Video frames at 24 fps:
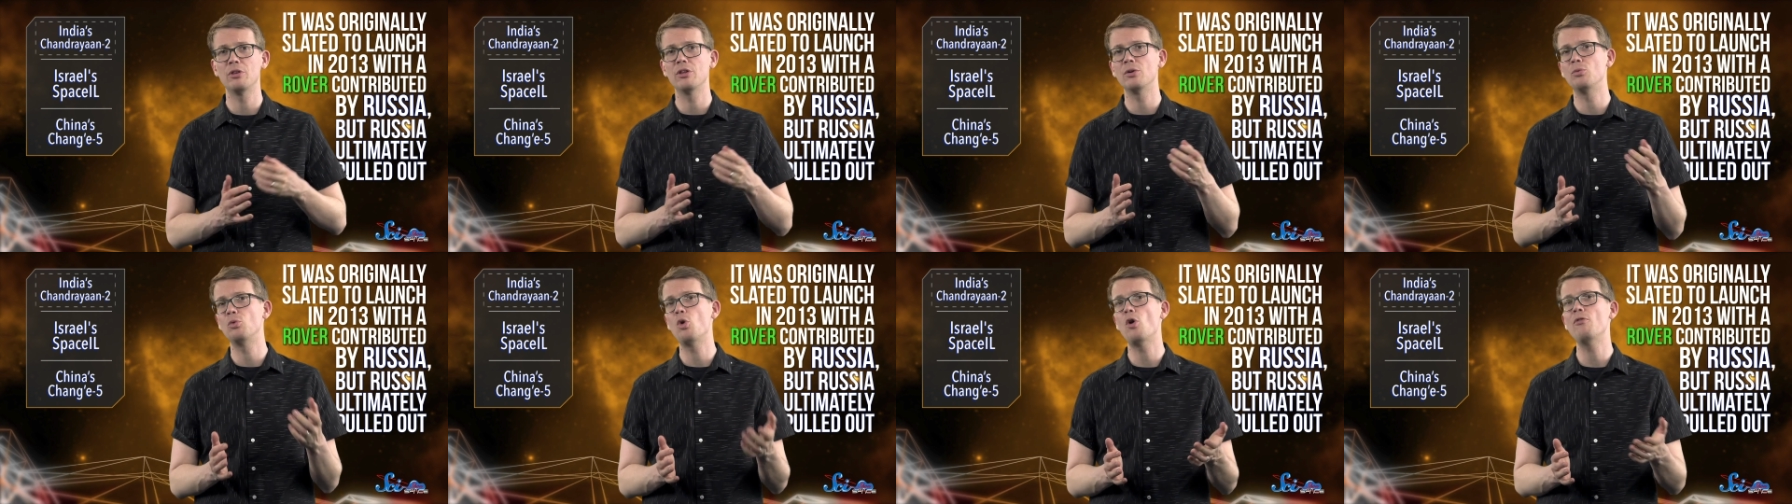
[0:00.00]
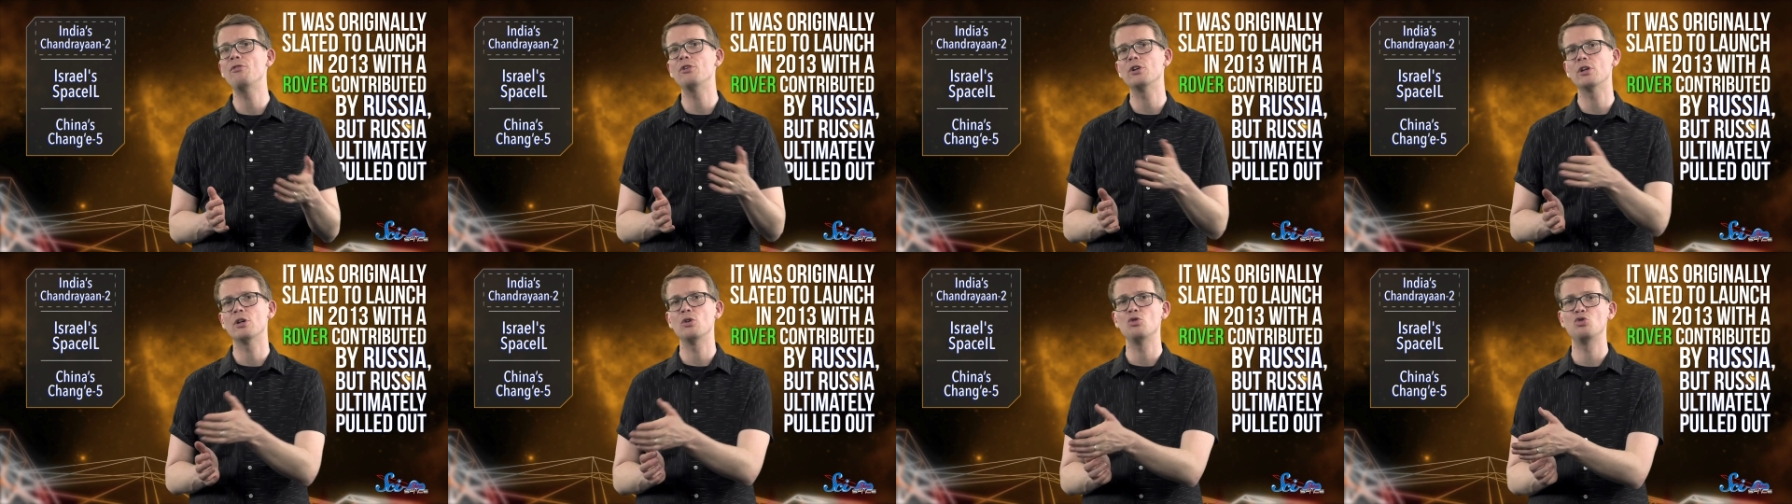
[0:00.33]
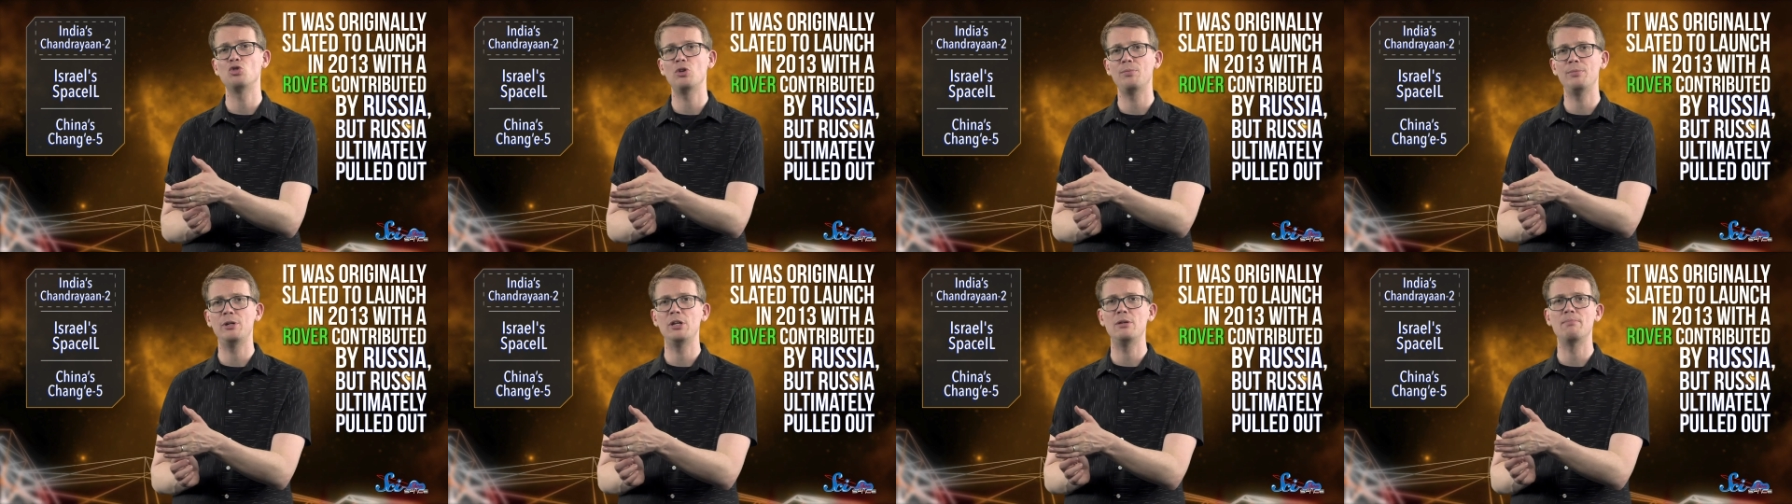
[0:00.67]
with a rover
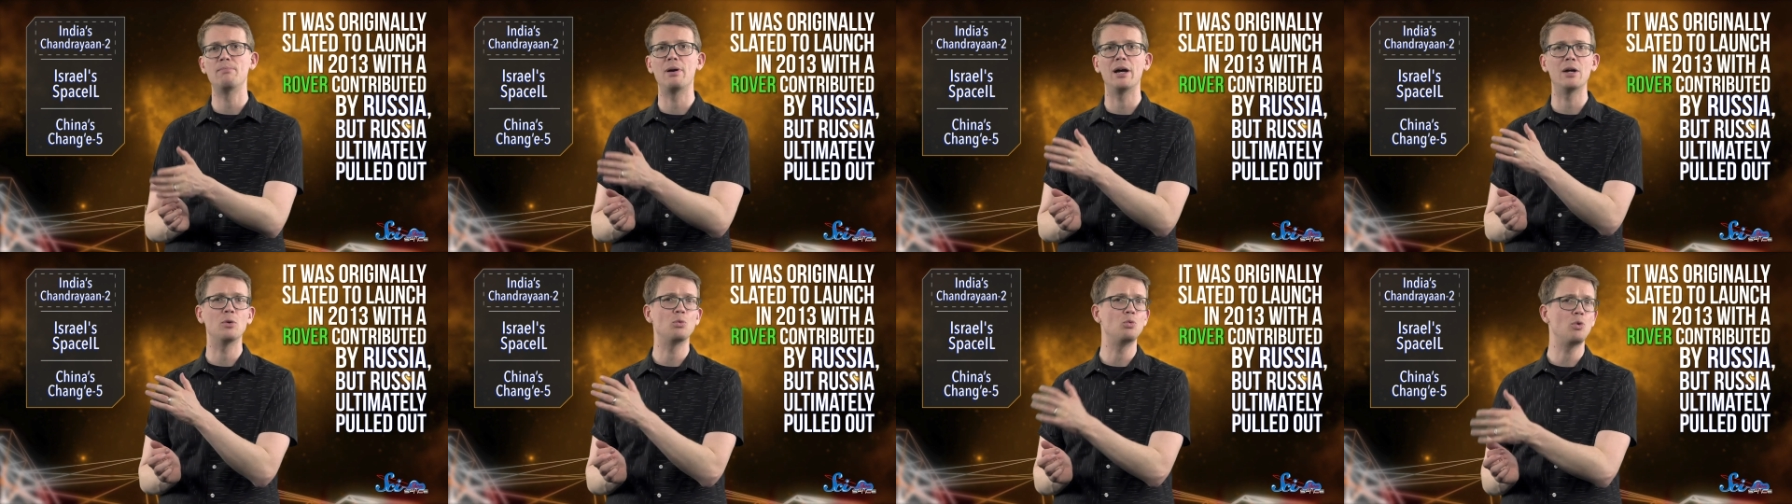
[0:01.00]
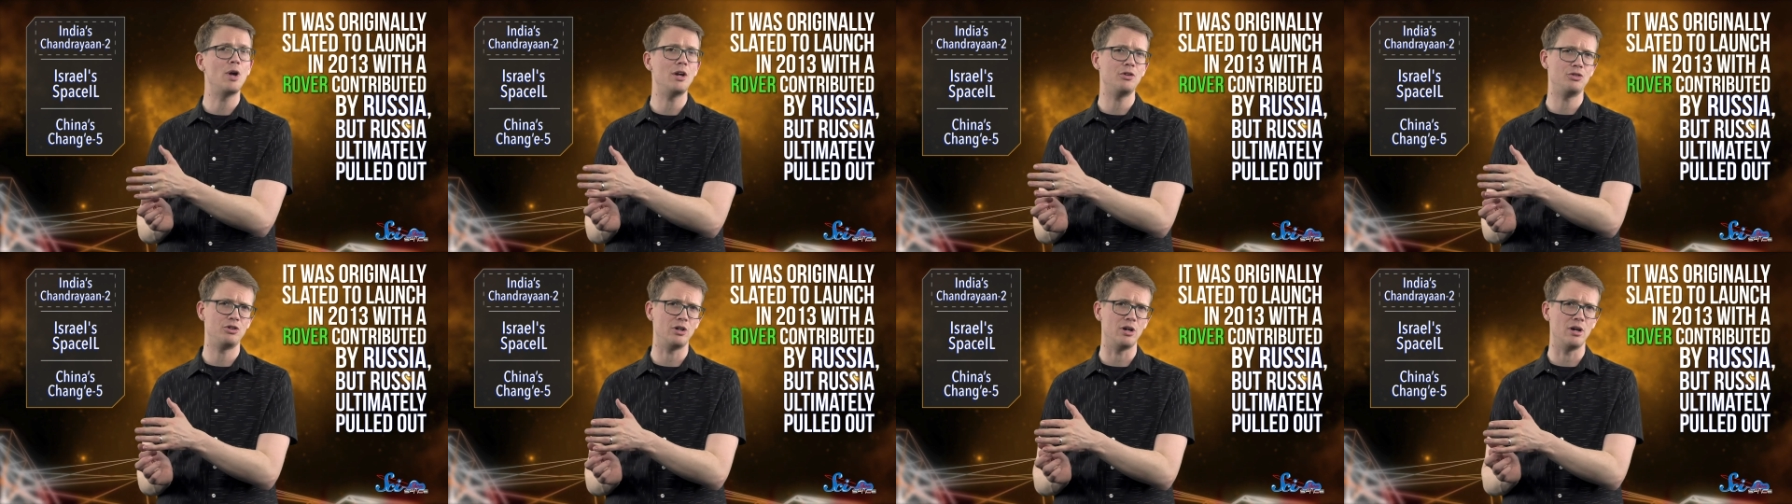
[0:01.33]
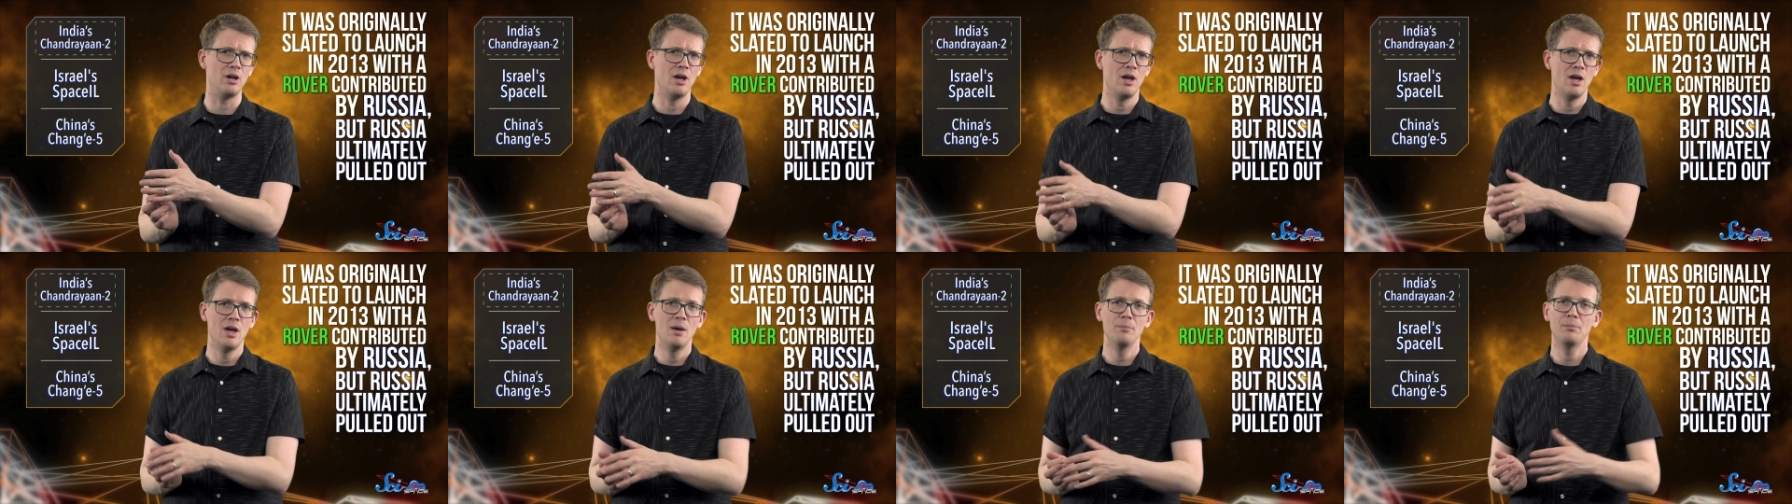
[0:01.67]
contributed by
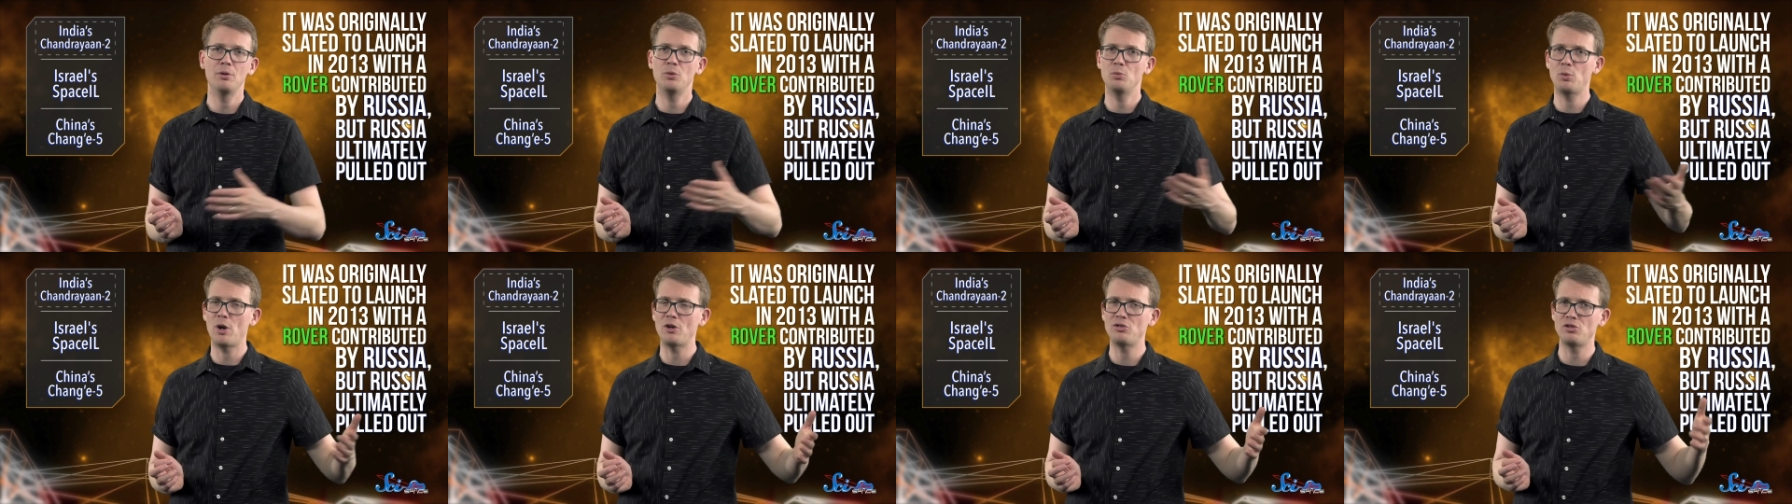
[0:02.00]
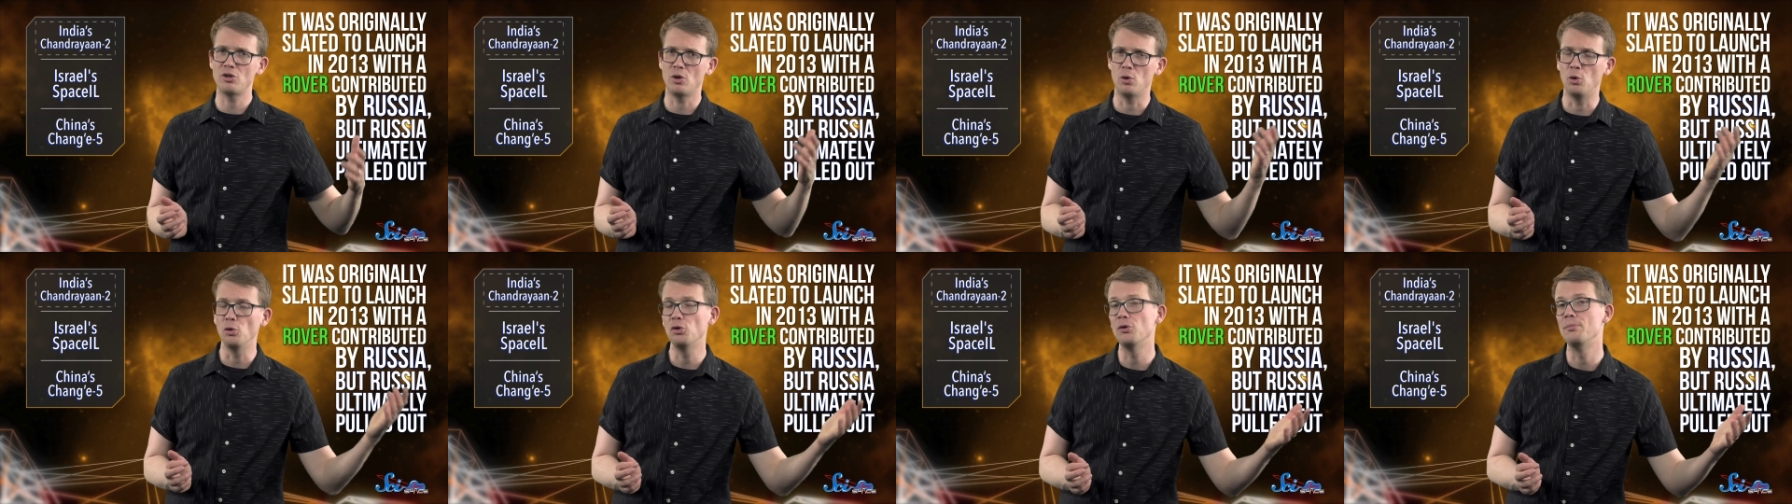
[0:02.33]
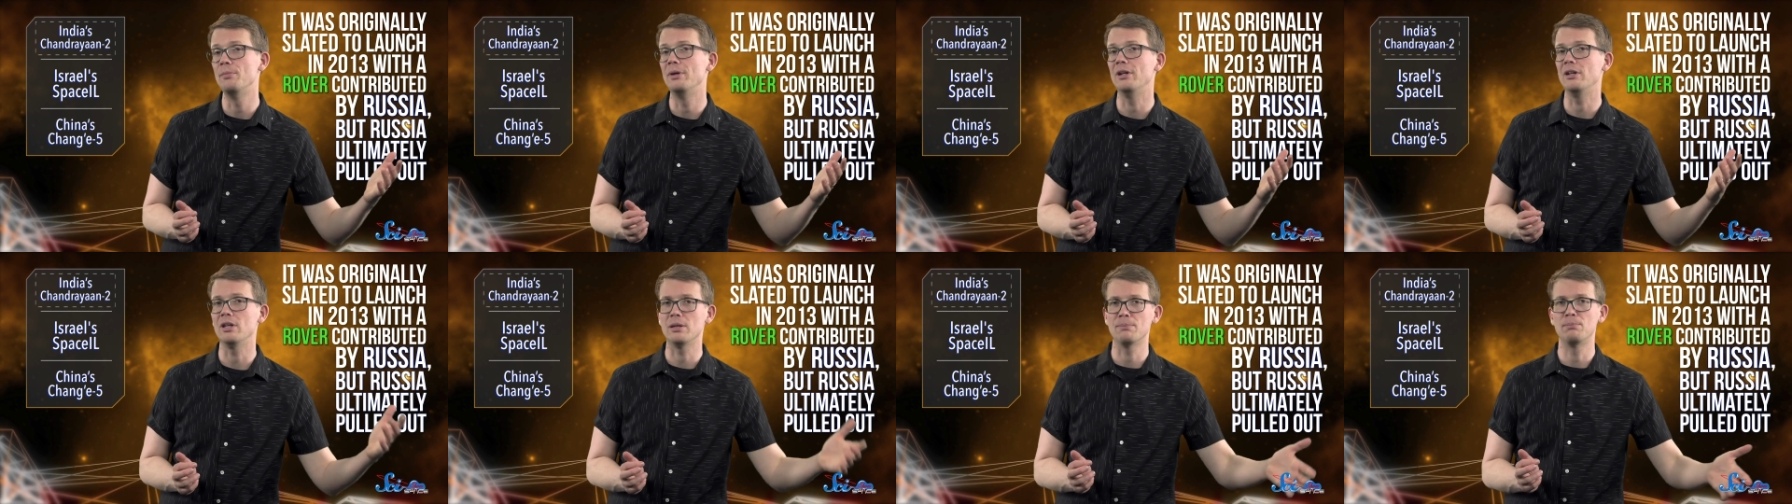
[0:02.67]
Russia, but Russia
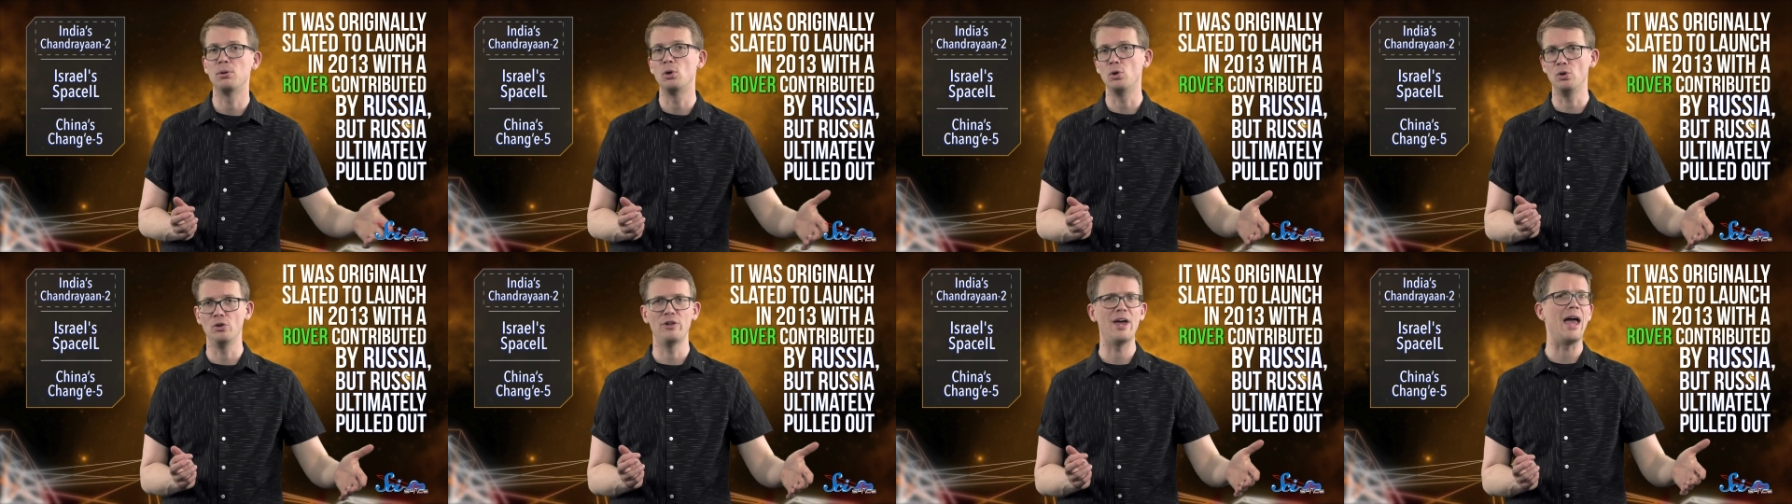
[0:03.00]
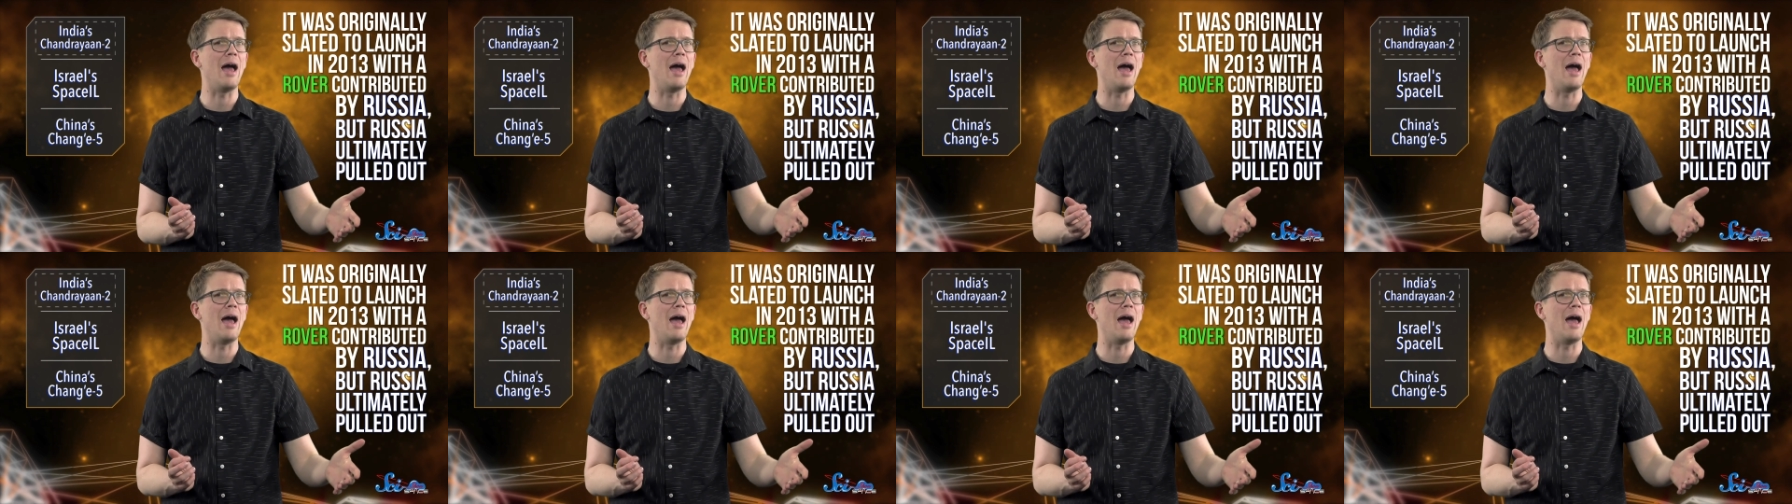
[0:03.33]
ultimately pulled